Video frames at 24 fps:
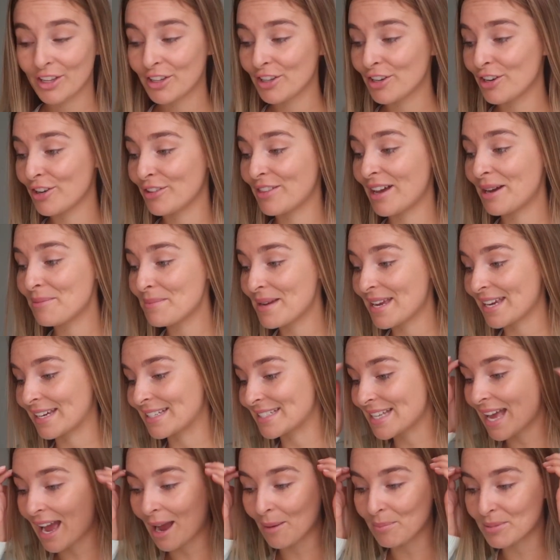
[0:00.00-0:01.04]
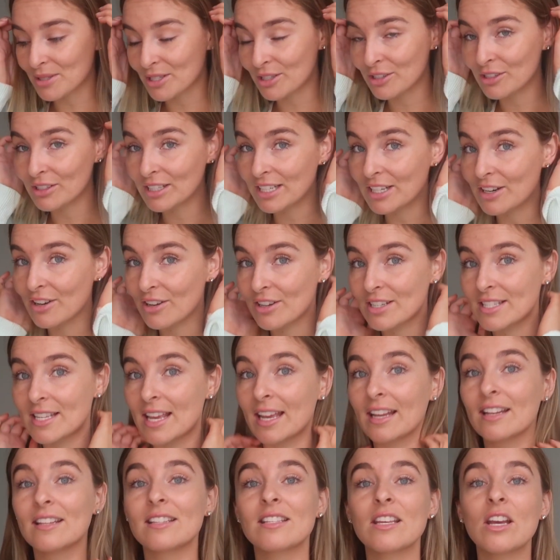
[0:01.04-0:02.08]
You know, that makes absolutely no
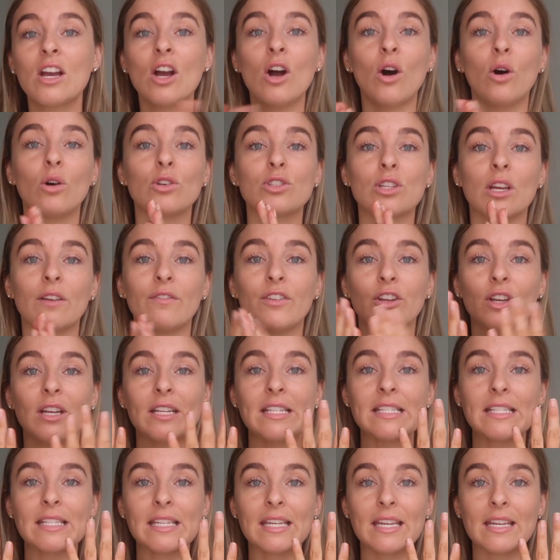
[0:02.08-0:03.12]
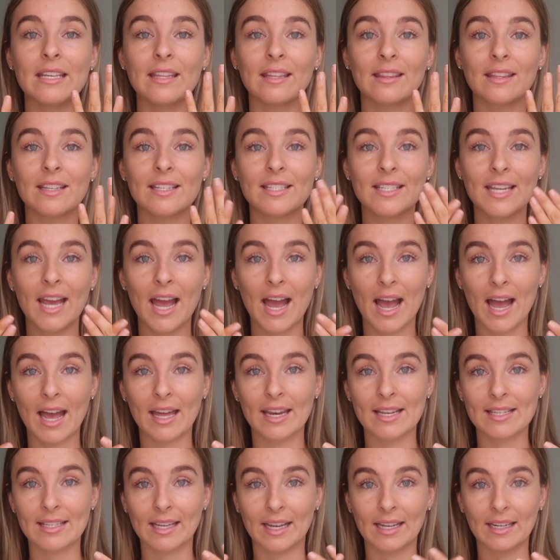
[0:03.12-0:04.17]
sense. Also, if you can see that the
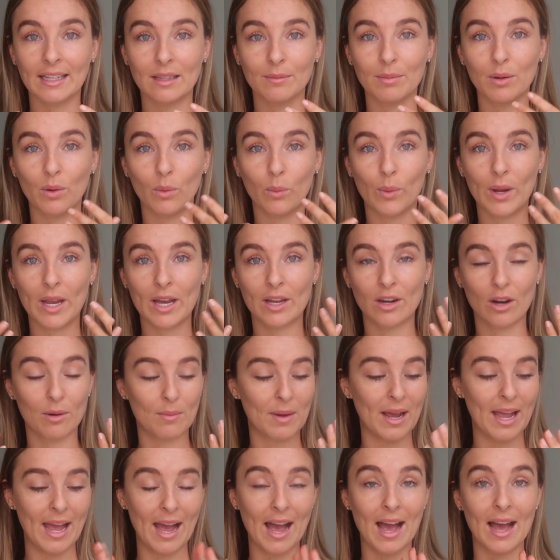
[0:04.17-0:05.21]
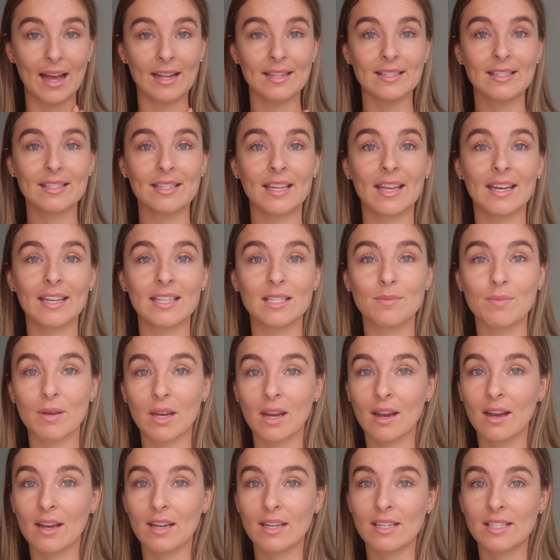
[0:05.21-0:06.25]
tan is like a little bit weird on my hands, it is
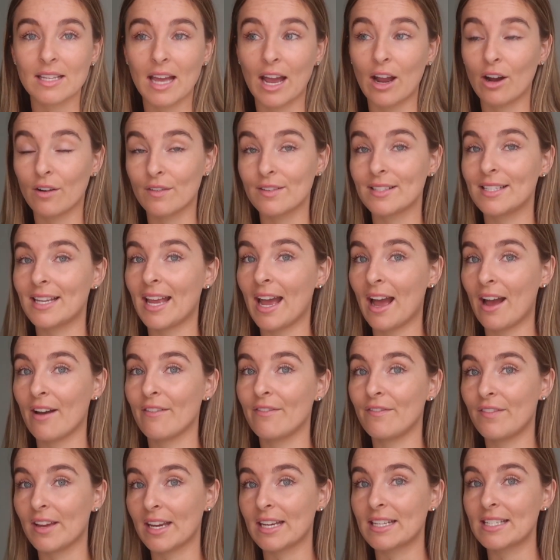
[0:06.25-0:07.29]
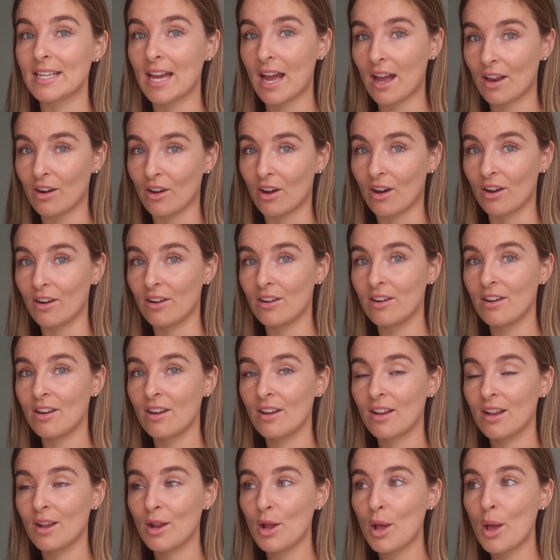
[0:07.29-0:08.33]
because I obviously have fake tan on,
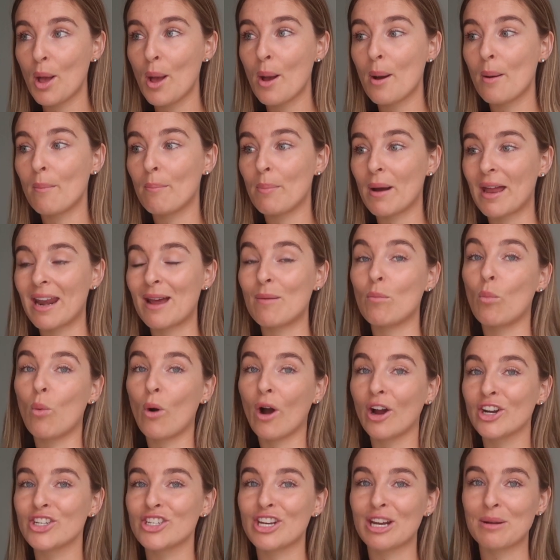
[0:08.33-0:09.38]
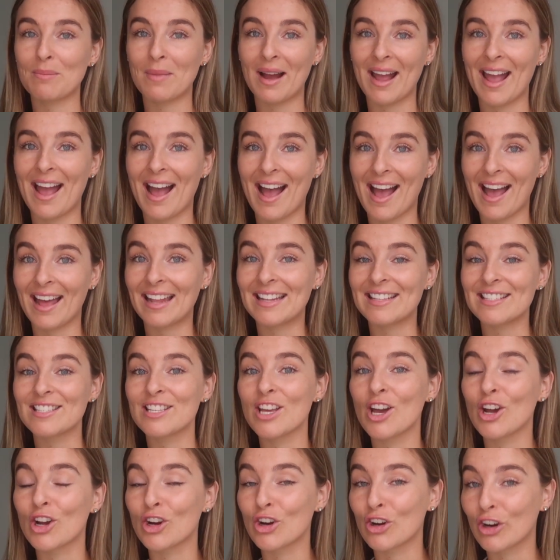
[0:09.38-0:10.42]
but I'm washing my hands
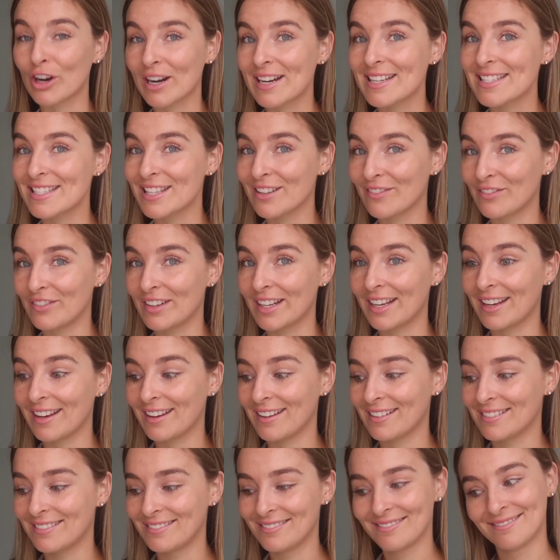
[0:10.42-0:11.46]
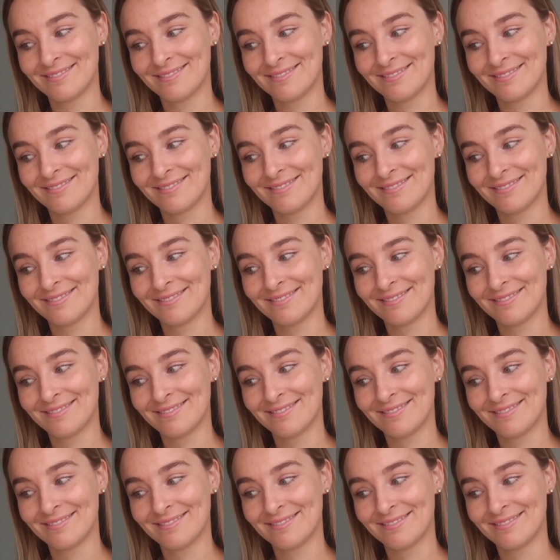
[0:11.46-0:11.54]
aggressively.